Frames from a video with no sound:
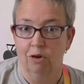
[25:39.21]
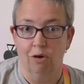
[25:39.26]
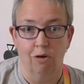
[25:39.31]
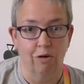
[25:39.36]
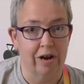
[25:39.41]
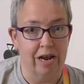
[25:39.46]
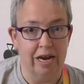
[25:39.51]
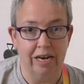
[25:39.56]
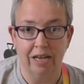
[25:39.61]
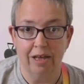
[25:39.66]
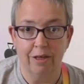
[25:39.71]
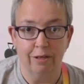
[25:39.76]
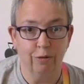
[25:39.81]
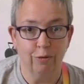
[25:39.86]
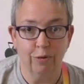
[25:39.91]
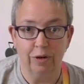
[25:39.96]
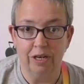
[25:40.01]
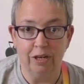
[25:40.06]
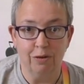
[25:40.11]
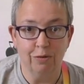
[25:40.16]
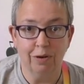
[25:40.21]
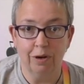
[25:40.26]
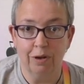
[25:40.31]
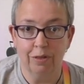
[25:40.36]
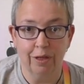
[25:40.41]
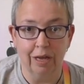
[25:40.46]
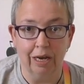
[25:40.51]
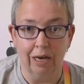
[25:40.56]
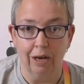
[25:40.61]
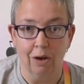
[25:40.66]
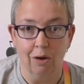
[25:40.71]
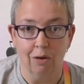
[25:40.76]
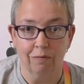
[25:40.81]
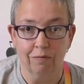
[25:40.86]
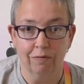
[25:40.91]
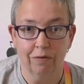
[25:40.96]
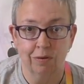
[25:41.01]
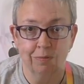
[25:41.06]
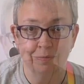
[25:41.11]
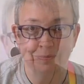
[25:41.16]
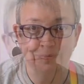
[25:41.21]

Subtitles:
or any other one you can think of.